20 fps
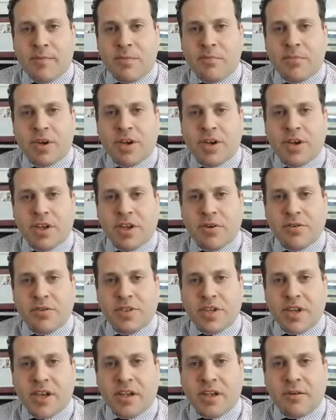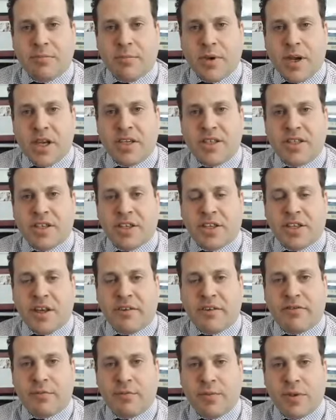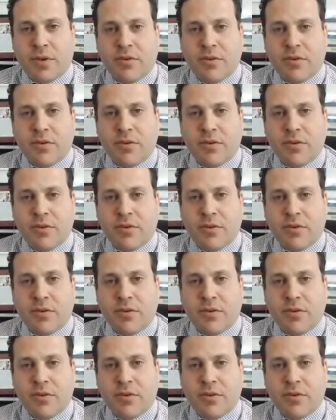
I'm going to use that. May I steal that from you?